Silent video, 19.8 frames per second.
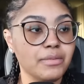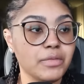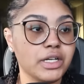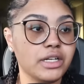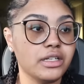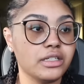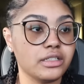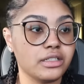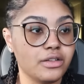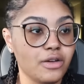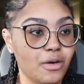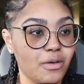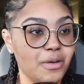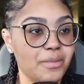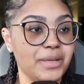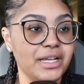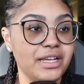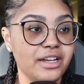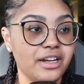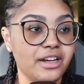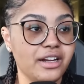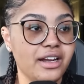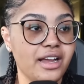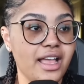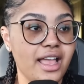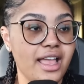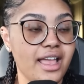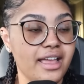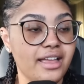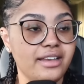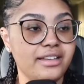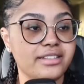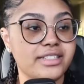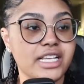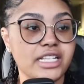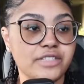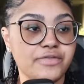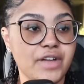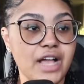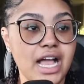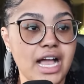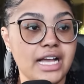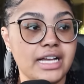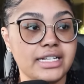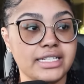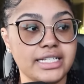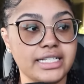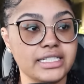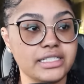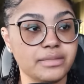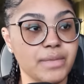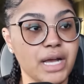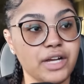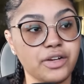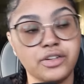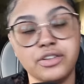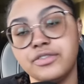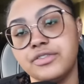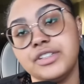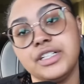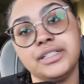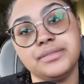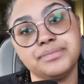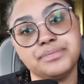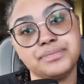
gonna go up here and testify against my girlfriend.